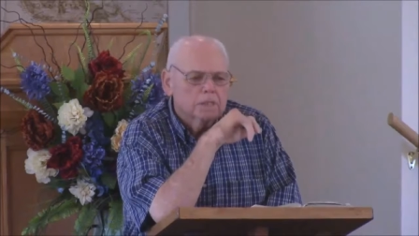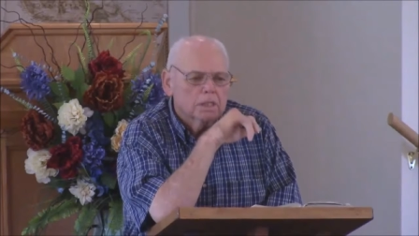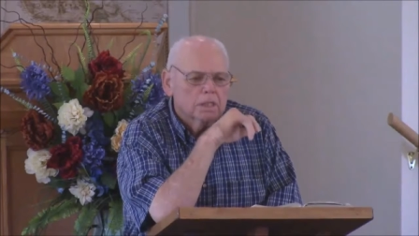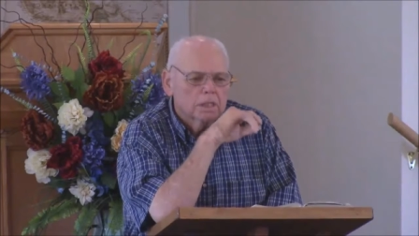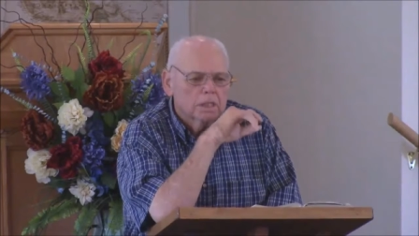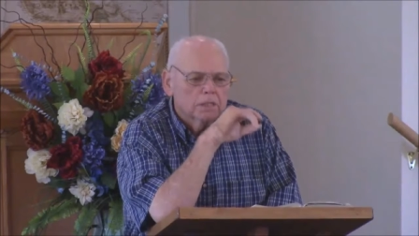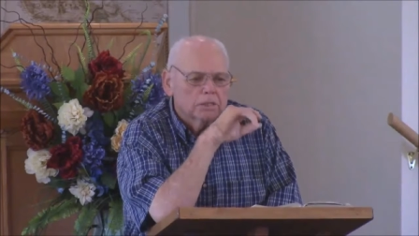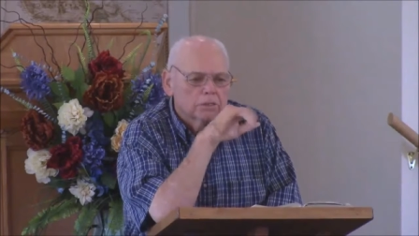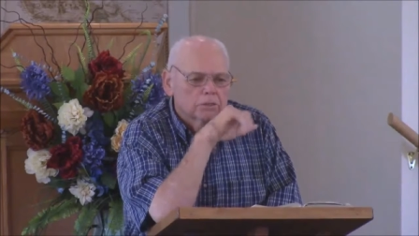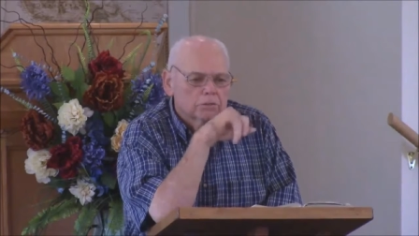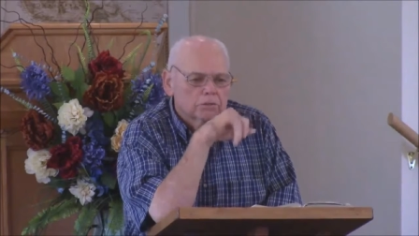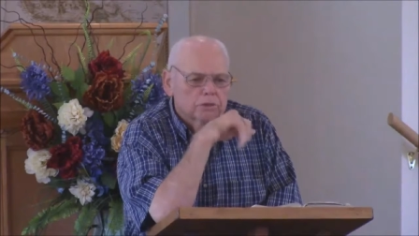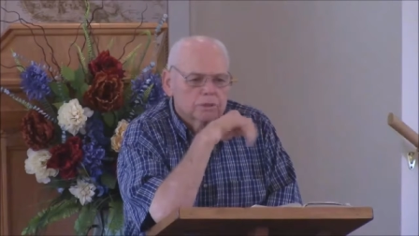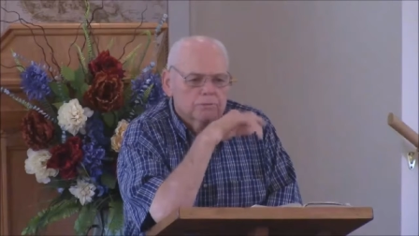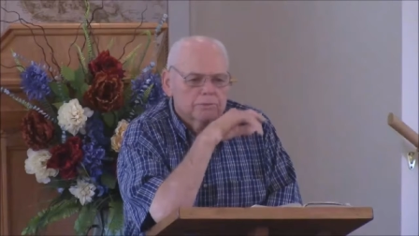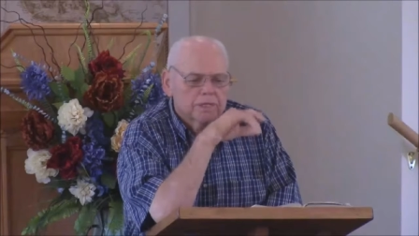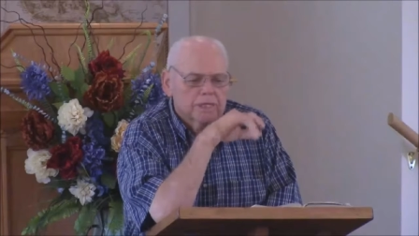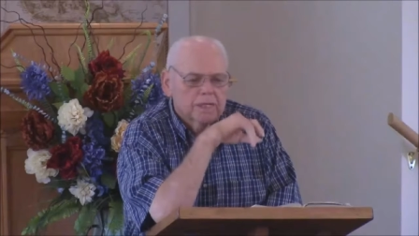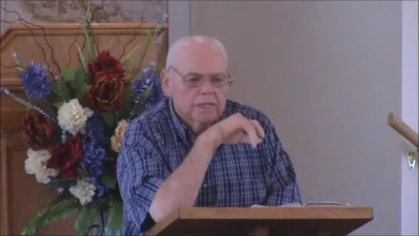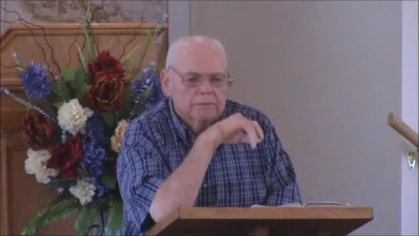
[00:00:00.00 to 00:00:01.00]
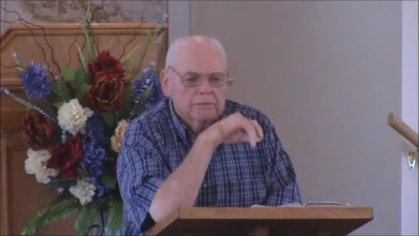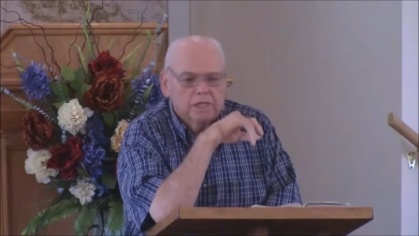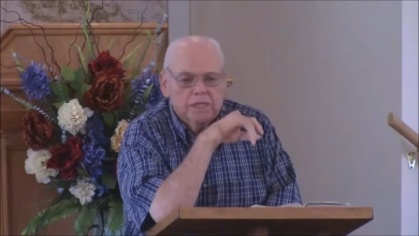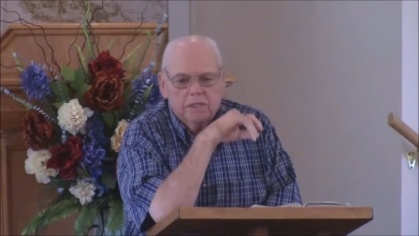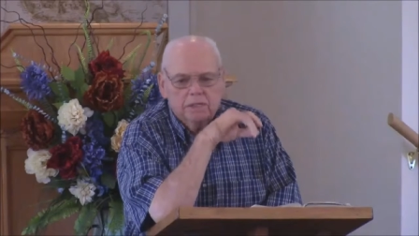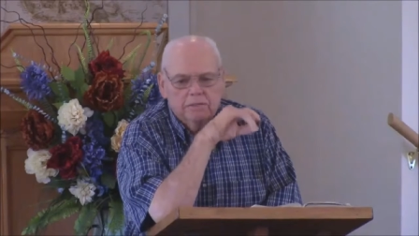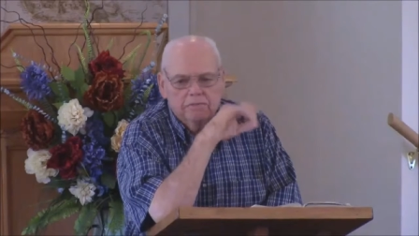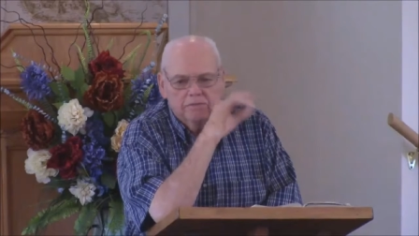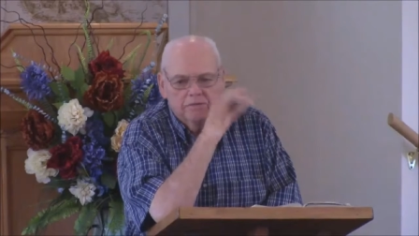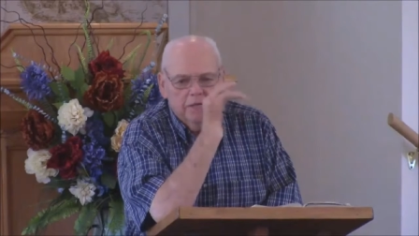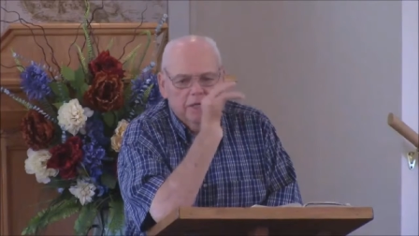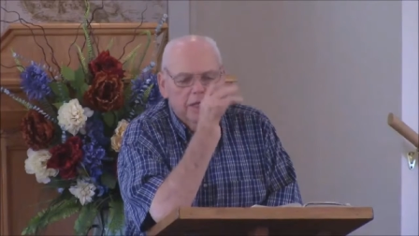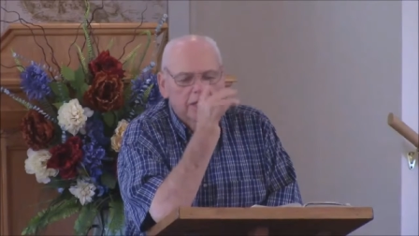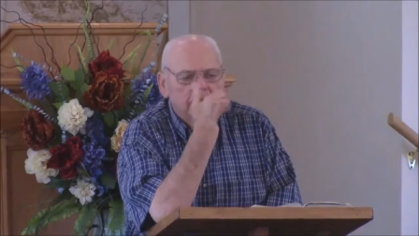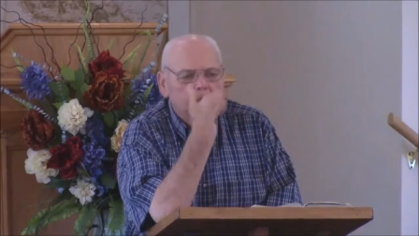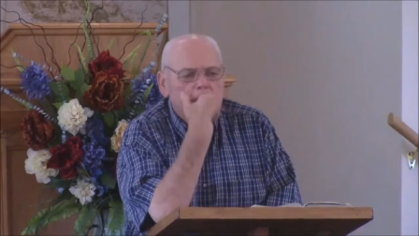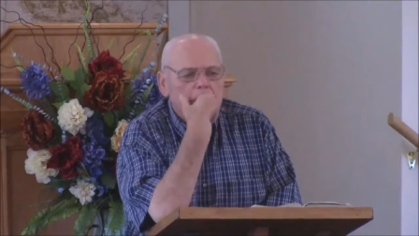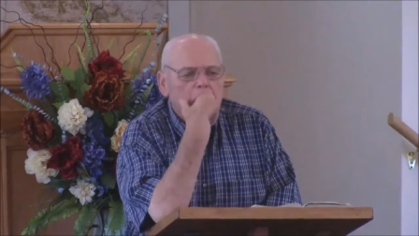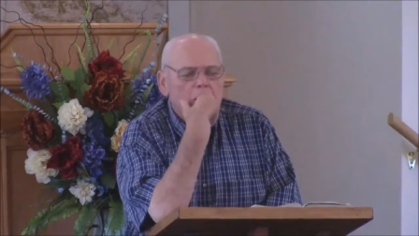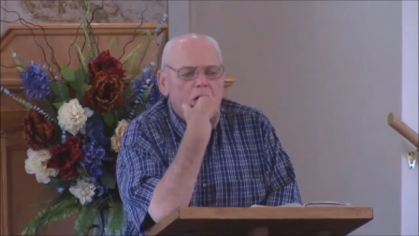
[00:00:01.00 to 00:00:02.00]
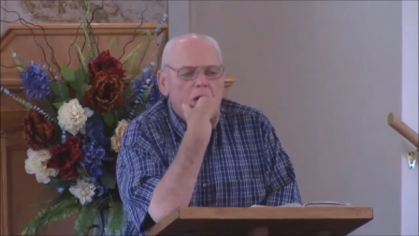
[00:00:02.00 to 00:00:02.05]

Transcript: And so sometimes he couldn't find him.